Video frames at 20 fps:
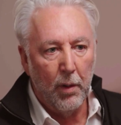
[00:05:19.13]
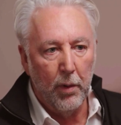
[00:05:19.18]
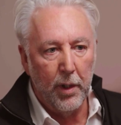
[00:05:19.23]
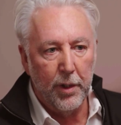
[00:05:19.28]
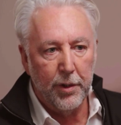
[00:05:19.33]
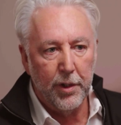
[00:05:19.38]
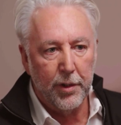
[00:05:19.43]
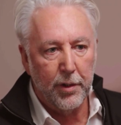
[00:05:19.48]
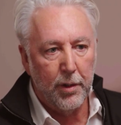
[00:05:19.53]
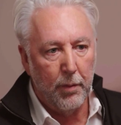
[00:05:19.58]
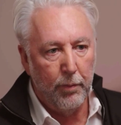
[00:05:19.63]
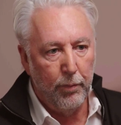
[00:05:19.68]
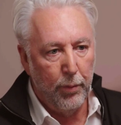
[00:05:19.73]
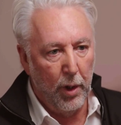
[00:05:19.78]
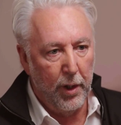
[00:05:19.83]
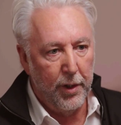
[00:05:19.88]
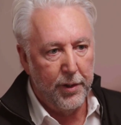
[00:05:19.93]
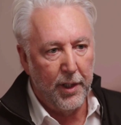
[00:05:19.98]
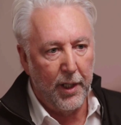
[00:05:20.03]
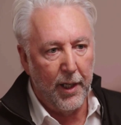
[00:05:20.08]
We just
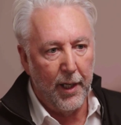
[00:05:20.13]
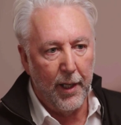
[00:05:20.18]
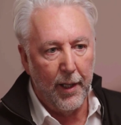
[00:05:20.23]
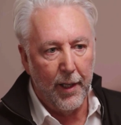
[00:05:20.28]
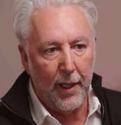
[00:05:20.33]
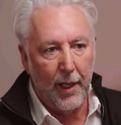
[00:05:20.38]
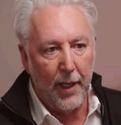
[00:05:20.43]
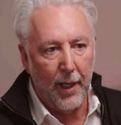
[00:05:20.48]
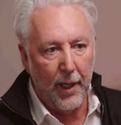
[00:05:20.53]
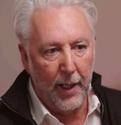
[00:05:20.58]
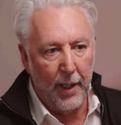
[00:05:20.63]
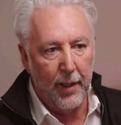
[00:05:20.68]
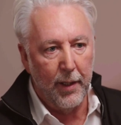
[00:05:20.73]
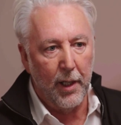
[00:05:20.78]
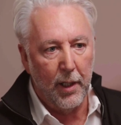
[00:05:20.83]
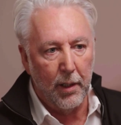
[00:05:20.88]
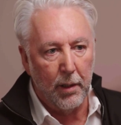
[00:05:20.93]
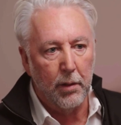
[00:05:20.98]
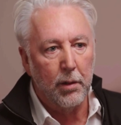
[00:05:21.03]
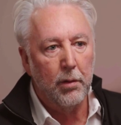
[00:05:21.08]
put it together and
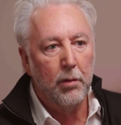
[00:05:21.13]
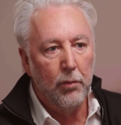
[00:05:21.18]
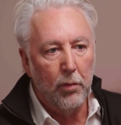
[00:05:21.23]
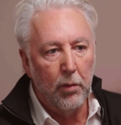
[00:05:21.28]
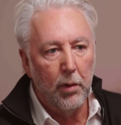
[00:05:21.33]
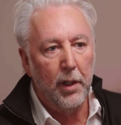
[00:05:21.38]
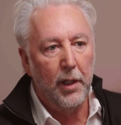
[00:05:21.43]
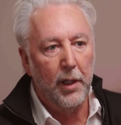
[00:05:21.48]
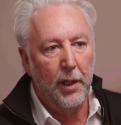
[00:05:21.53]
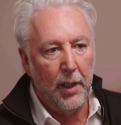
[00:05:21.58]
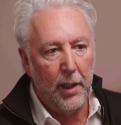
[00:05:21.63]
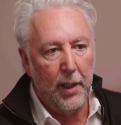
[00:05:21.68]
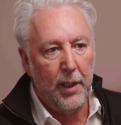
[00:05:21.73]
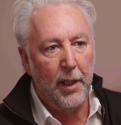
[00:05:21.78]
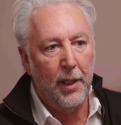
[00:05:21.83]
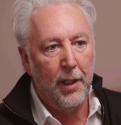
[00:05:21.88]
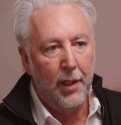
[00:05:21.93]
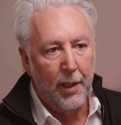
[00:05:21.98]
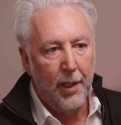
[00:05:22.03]
then really